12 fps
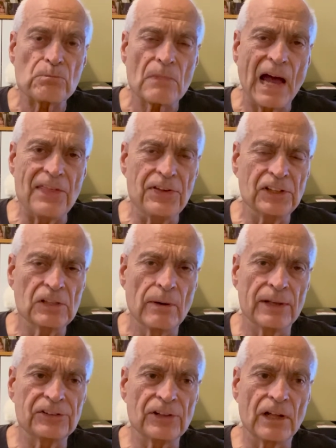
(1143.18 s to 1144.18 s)
I think to
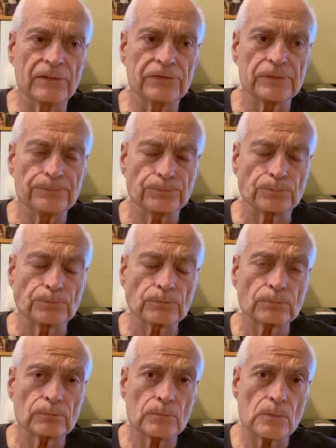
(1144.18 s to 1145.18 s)
myself,
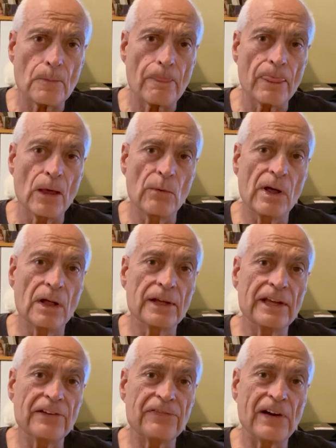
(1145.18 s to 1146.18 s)
well,
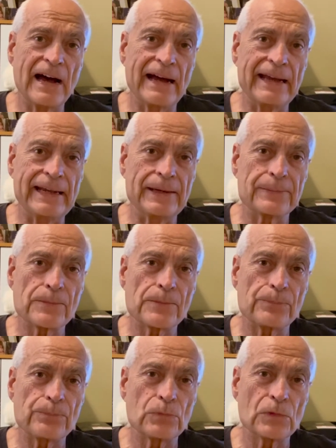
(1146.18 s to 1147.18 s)
if I
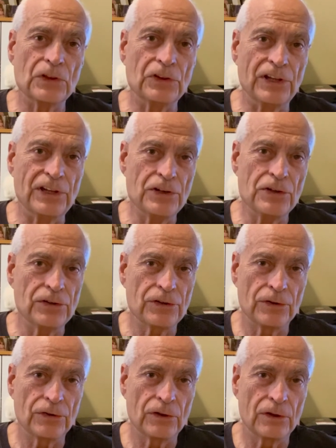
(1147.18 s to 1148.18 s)
didn't
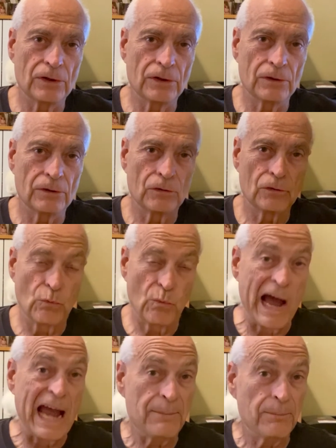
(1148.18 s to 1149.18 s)

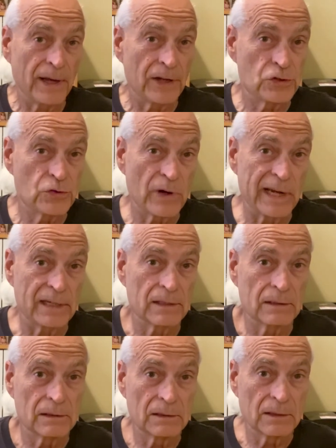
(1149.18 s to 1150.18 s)
ride my trike
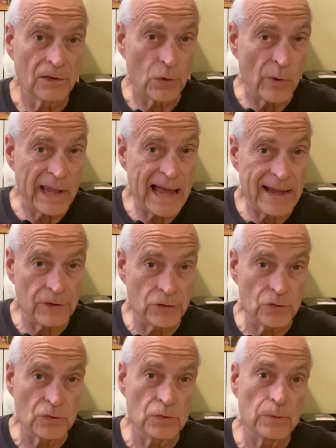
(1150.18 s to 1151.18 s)
the way I
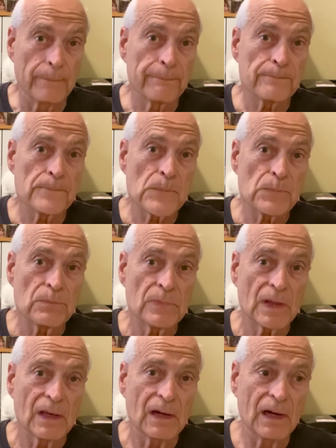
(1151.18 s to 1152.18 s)
do,
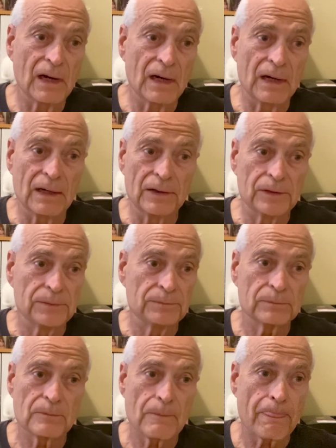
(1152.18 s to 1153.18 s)
uh,
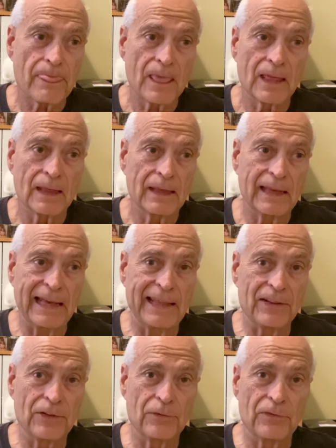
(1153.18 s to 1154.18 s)

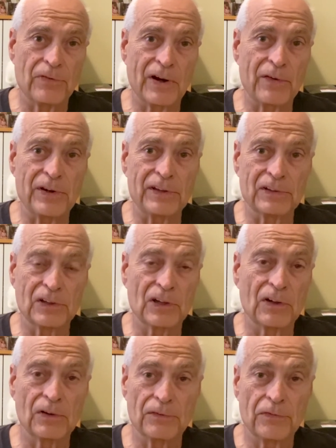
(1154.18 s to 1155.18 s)
and very
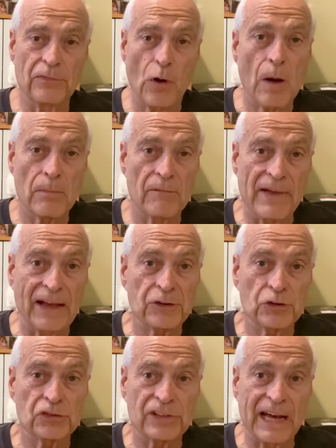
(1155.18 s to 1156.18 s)
little form of
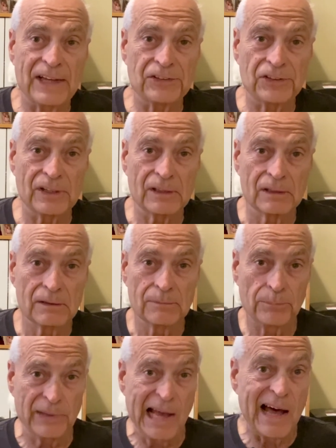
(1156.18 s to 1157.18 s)
exercising
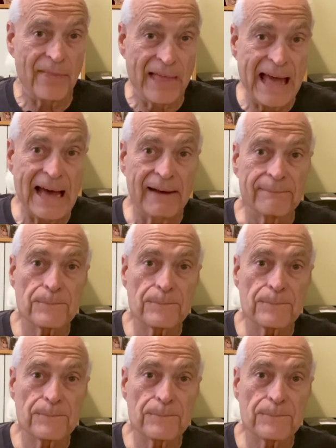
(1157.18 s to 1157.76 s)
beyond that,